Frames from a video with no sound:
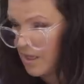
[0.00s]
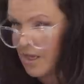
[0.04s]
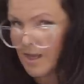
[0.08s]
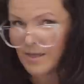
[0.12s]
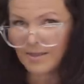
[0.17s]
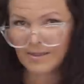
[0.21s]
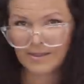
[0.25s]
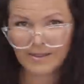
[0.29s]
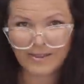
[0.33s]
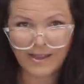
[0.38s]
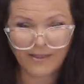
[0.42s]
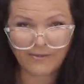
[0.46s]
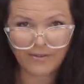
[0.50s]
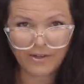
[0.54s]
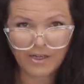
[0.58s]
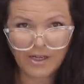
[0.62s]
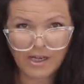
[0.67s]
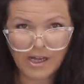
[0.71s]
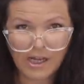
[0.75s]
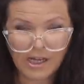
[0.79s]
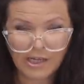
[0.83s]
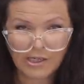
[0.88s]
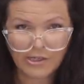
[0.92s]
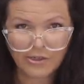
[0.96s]
a
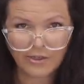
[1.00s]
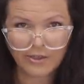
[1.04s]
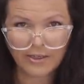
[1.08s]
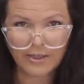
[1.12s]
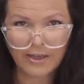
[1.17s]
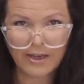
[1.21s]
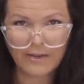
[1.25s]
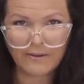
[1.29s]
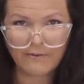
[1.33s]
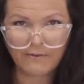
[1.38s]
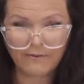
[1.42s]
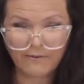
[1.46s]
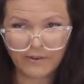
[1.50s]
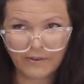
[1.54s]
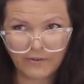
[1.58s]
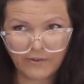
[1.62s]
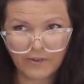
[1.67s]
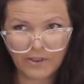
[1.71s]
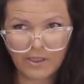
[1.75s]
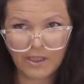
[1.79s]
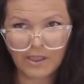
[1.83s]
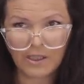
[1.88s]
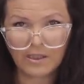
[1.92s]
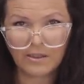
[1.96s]

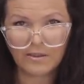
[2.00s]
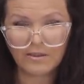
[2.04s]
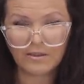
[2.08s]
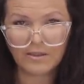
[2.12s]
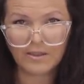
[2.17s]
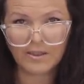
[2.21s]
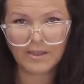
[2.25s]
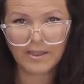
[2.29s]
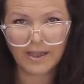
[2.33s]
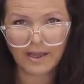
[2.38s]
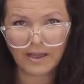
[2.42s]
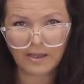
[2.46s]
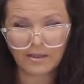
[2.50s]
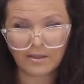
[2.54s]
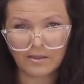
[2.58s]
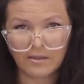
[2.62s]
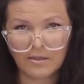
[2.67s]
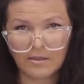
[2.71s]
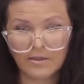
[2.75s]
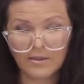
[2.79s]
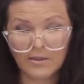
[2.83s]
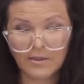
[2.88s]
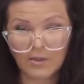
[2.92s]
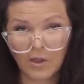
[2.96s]
750
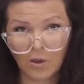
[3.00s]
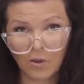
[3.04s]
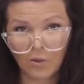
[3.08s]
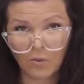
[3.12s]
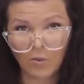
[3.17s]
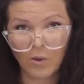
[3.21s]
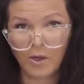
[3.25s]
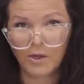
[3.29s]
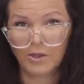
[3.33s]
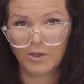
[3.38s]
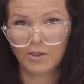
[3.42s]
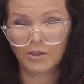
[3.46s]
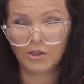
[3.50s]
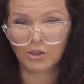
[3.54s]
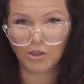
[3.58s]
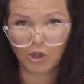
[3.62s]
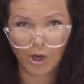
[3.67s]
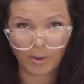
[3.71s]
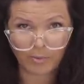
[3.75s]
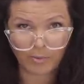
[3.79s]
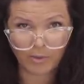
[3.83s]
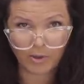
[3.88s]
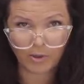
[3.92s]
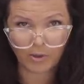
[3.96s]
gallon saltwater
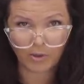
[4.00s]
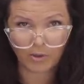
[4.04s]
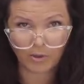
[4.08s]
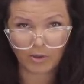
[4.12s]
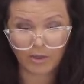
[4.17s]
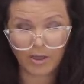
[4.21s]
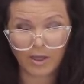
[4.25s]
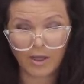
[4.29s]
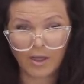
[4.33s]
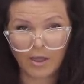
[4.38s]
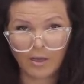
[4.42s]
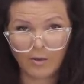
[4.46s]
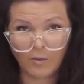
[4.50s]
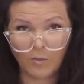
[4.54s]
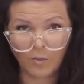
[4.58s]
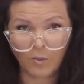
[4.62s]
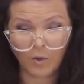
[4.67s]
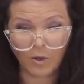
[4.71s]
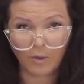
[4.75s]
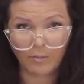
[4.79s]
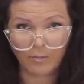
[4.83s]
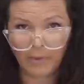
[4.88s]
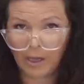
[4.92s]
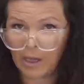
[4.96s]
tropical
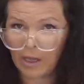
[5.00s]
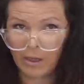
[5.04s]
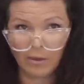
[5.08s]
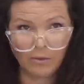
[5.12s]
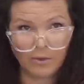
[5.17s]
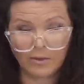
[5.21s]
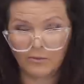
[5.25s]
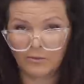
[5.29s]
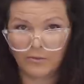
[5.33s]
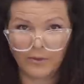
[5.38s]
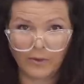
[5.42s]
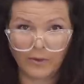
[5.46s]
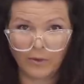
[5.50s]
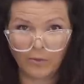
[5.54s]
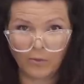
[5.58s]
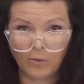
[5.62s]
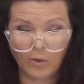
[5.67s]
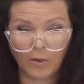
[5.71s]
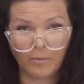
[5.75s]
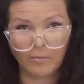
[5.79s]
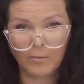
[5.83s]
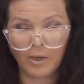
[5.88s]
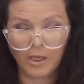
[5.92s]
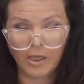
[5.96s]
warm, it's very
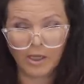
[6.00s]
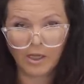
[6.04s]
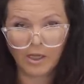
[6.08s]
warm